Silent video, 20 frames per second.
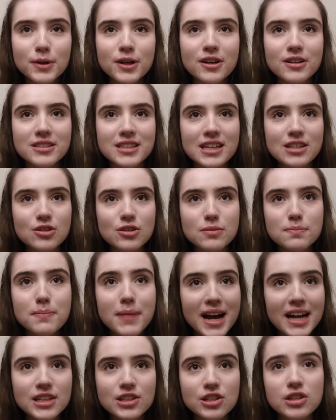because they're just
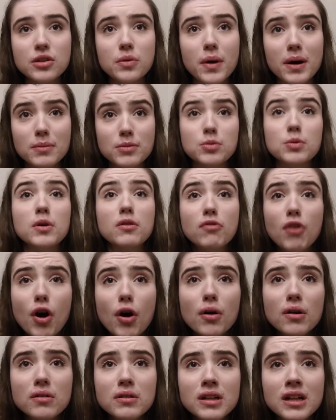matching you up to a
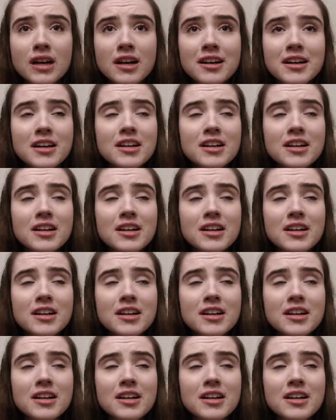role.